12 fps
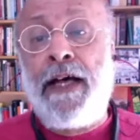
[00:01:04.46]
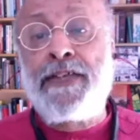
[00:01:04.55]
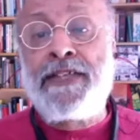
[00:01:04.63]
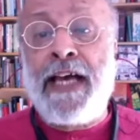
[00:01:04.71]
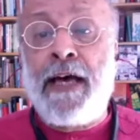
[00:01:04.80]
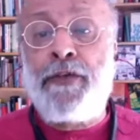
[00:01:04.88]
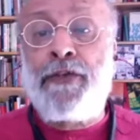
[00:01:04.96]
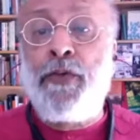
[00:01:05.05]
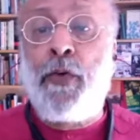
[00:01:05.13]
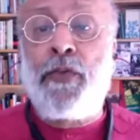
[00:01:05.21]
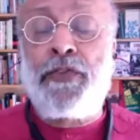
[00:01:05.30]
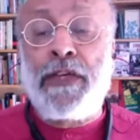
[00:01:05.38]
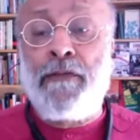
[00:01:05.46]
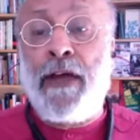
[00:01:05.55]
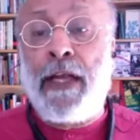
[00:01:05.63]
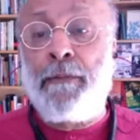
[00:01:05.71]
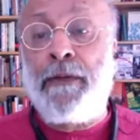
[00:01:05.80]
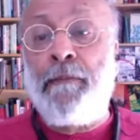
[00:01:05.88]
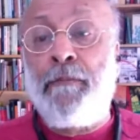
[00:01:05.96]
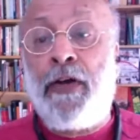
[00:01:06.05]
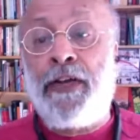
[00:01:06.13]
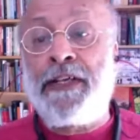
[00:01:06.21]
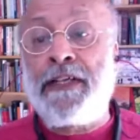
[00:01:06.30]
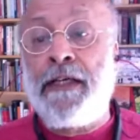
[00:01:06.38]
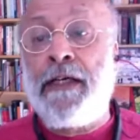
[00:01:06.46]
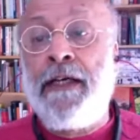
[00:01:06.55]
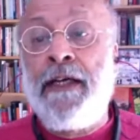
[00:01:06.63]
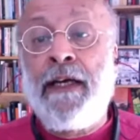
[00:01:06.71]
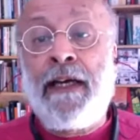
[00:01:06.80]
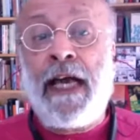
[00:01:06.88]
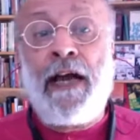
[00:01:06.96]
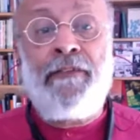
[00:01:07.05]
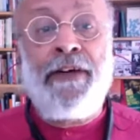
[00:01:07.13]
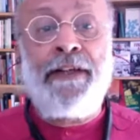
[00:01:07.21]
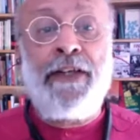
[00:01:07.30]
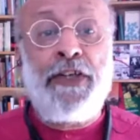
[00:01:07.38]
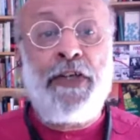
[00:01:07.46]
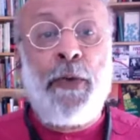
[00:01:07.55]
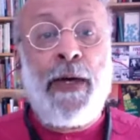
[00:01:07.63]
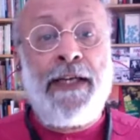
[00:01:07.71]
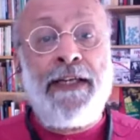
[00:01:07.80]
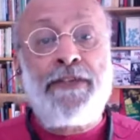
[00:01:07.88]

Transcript: South-North Development Monitor, covering the UN